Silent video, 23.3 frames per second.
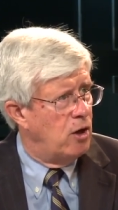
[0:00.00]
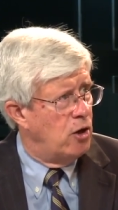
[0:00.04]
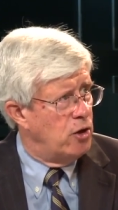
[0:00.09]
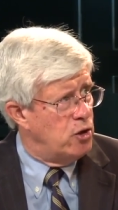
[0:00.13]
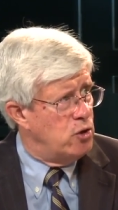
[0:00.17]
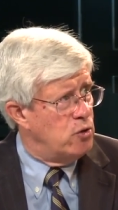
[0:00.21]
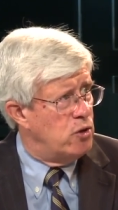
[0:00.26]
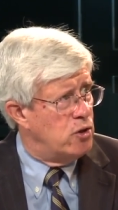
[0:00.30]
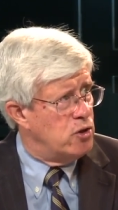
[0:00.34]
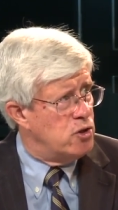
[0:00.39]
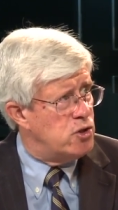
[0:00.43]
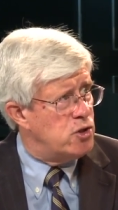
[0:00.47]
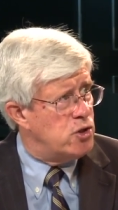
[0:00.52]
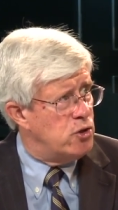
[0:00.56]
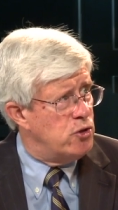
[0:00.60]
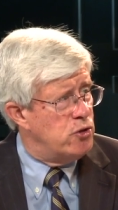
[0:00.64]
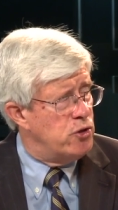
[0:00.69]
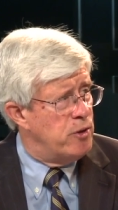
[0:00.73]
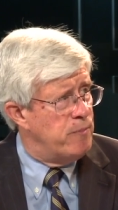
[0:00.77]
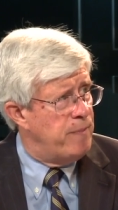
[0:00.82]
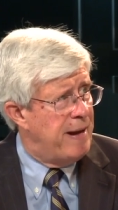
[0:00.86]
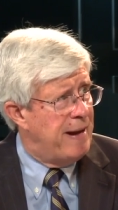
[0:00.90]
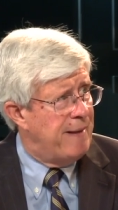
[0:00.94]
Are you
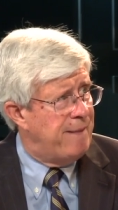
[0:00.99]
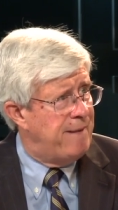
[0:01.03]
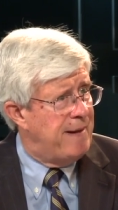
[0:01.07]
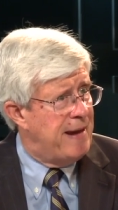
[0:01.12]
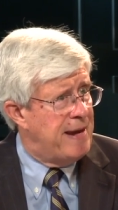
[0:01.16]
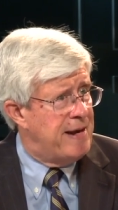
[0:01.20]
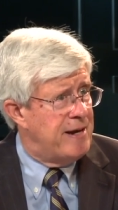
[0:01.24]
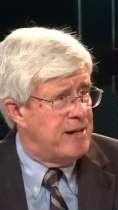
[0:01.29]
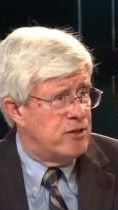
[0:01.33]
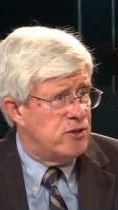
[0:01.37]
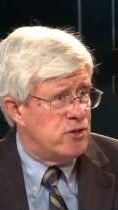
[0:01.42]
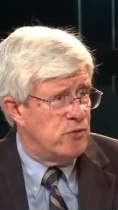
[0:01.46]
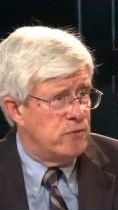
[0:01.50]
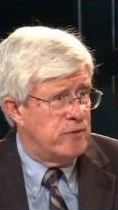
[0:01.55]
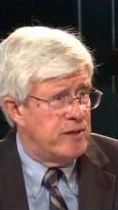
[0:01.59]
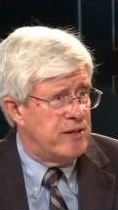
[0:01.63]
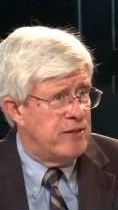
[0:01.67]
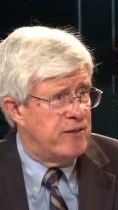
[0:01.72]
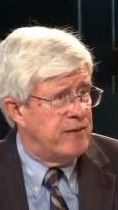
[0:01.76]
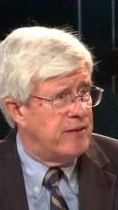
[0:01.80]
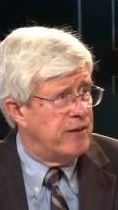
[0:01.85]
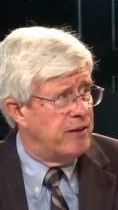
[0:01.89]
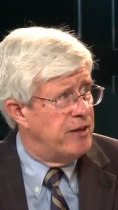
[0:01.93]
concerned about that? And is there
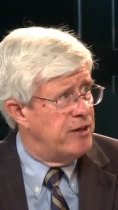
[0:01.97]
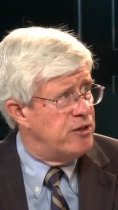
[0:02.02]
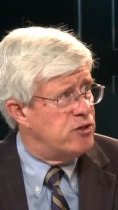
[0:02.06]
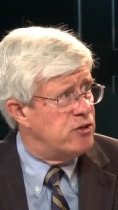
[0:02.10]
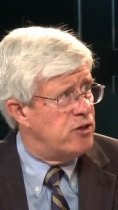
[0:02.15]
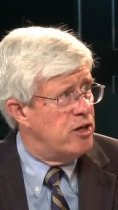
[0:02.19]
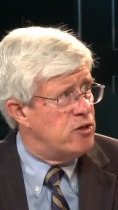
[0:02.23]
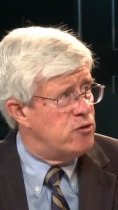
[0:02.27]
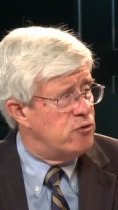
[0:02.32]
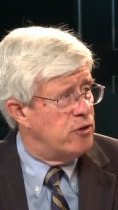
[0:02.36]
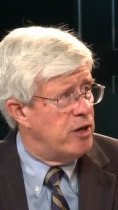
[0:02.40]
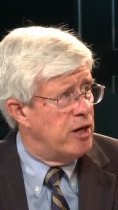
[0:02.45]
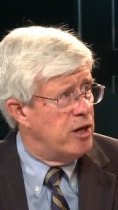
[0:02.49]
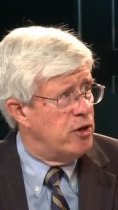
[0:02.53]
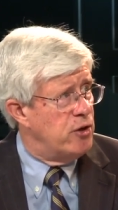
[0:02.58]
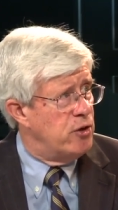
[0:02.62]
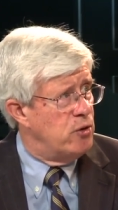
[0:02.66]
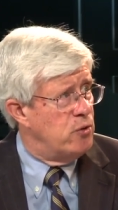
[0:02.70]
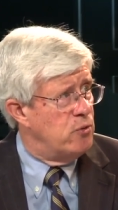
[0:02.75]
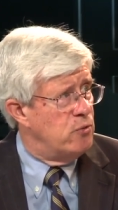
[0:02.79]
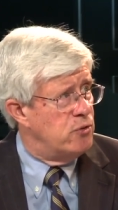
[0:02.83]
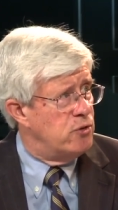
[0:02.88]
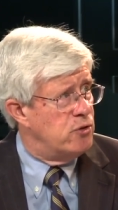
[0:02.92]
anything the legislature can
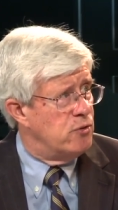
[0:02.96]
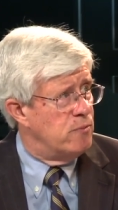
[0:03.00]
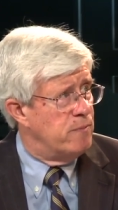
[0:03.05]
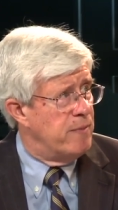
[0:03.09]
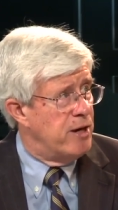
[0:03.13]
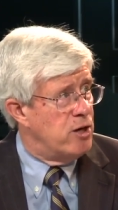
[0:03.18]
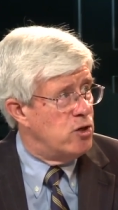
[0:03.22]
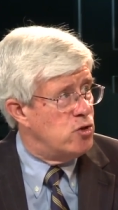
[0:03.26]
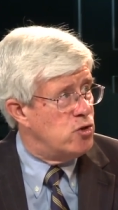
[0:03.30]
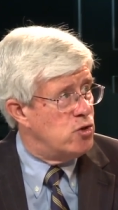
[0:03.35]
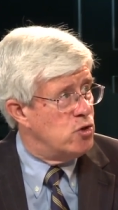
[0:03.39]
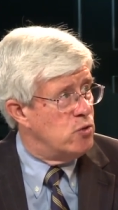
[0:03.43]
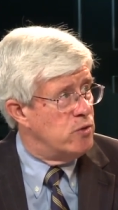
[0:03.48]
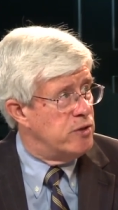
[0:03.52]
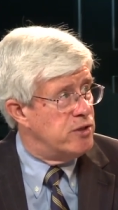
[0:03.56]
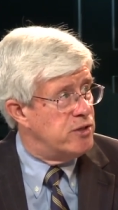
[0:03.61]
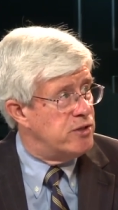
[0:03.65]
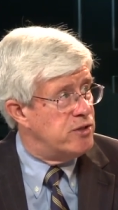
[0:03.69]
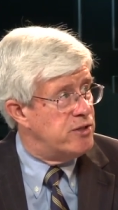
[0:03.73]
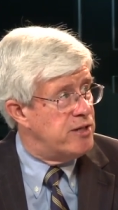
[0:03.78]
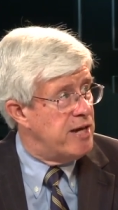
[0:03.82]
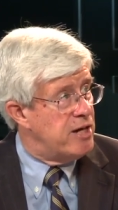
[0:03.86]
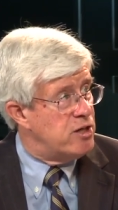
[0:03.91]
do to make sure it
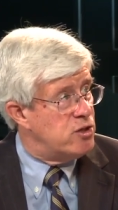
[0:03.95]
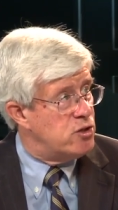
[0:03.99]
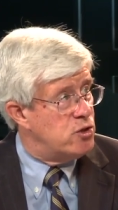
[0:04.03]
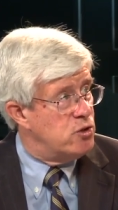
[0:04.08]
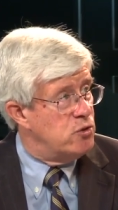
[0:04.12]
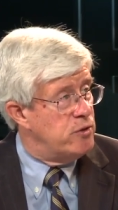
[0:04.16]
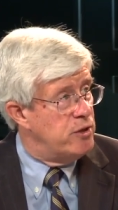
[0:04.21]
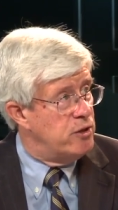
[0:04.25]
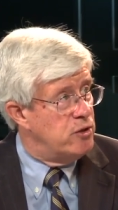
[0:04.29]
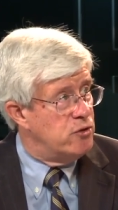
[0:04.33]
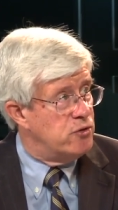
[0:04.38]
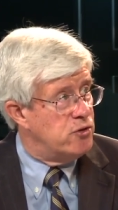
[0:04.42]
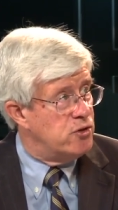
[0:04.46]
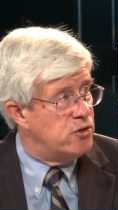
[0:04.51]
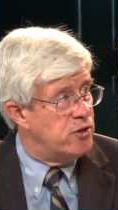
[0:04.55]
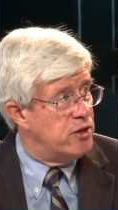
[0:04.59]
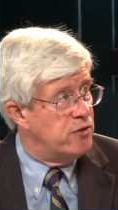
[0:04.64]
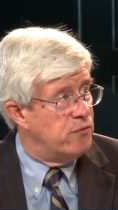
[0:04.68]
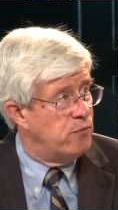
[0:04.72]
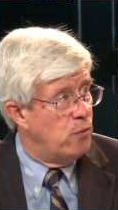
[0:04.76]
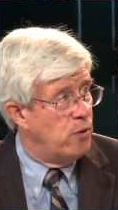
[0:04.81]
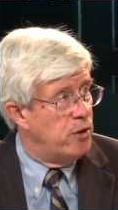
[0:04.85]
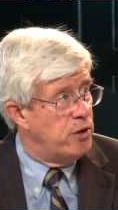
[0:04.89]
takes two years
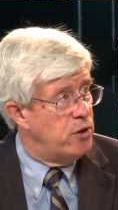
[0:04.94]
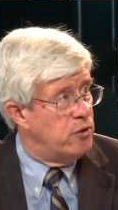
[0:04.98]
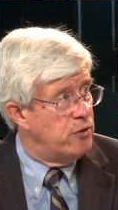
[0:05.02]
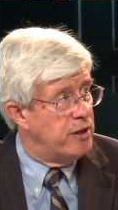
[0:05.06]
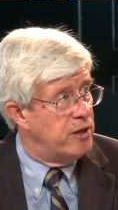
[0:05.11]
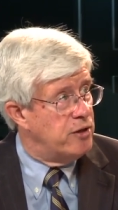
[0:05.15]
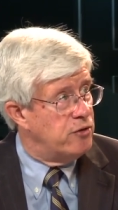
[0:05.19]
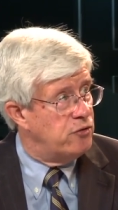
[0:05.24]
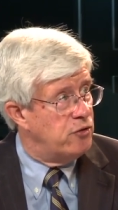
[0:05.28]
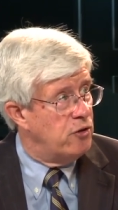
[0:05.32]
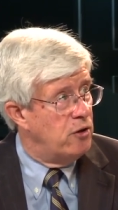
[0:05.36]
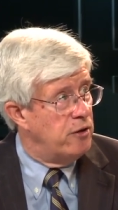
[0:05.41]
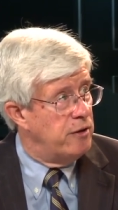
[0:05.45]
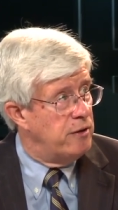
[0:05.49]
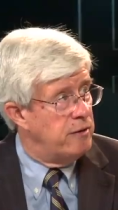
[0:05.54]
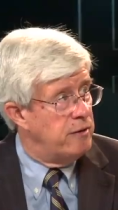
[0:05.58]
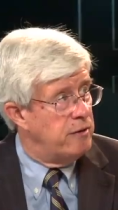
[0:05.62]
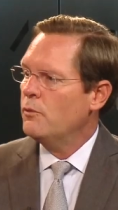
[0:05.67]
instead of one year to get started?